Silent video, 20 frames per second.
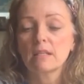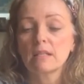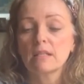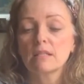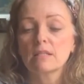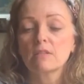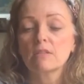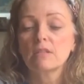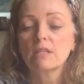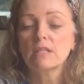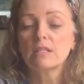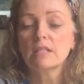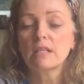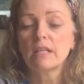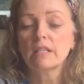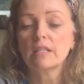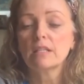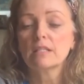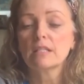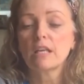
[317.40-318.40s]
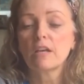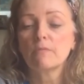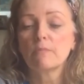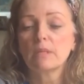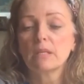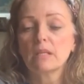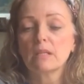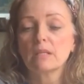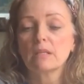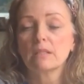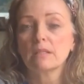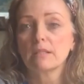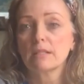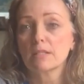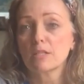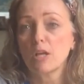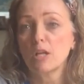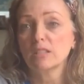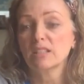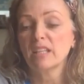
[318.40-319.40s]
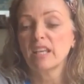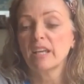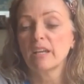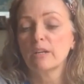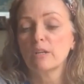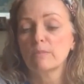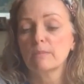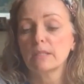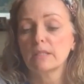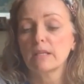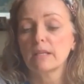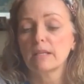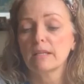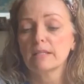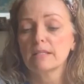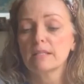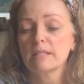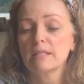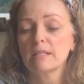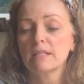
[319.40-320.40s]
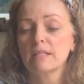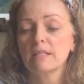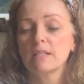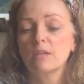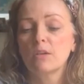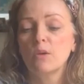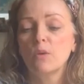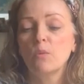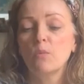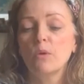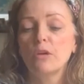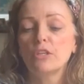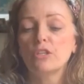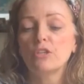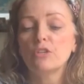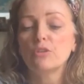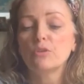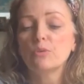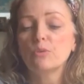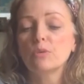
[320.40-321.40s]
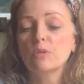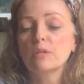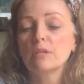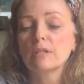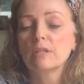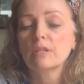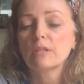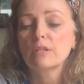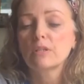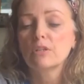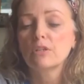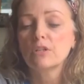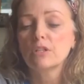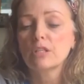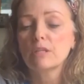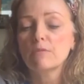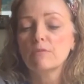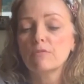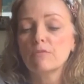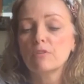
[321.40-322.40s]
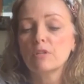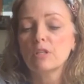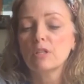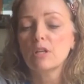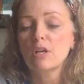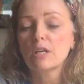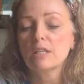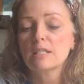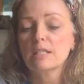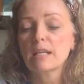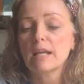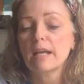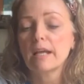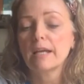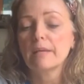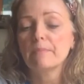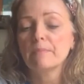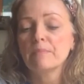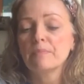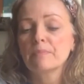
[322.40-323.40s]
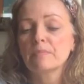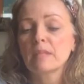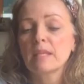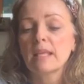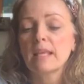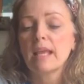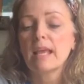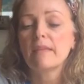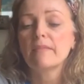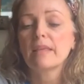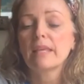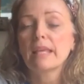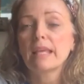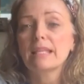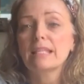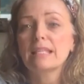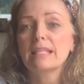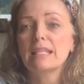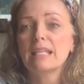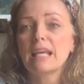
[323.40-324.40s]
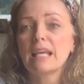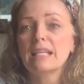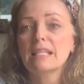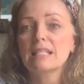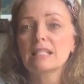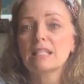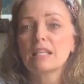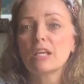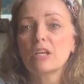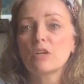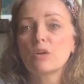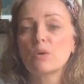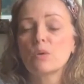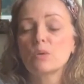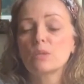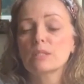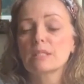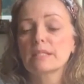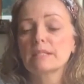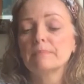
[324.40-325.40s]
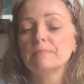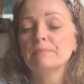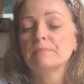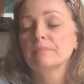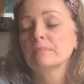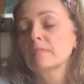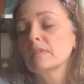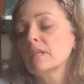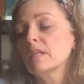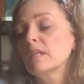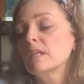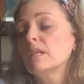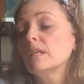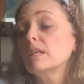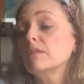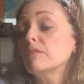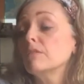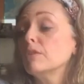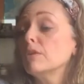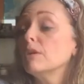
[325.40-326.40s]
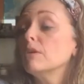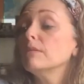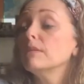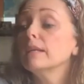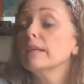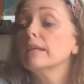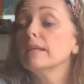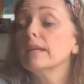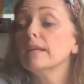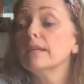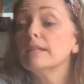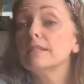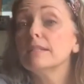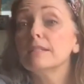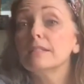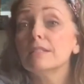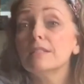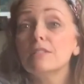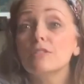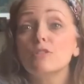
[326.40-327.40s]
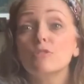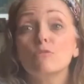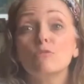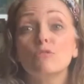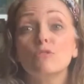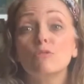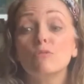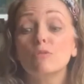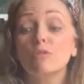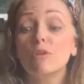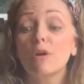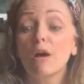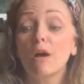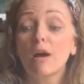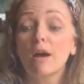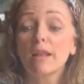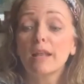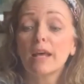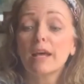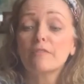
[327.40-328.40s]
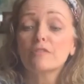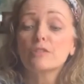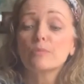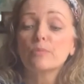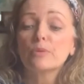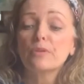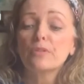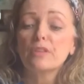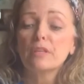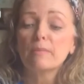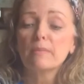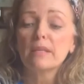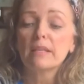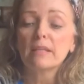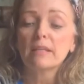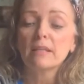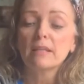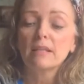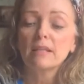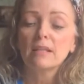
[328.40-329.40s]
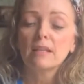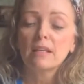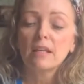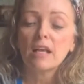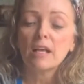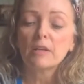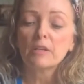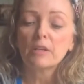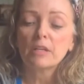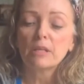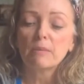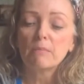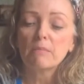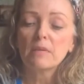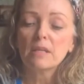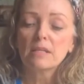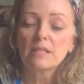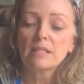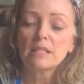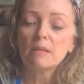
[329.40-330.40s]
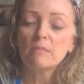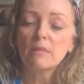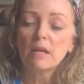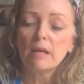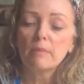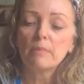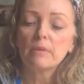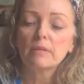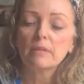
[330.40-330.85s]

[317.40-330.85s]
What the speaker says: So these onions have been, it's called caramelized, when you cook them for a long time and they get nice and golden. If you don't like onions, you do not have to put them in. I'm going to mix them up.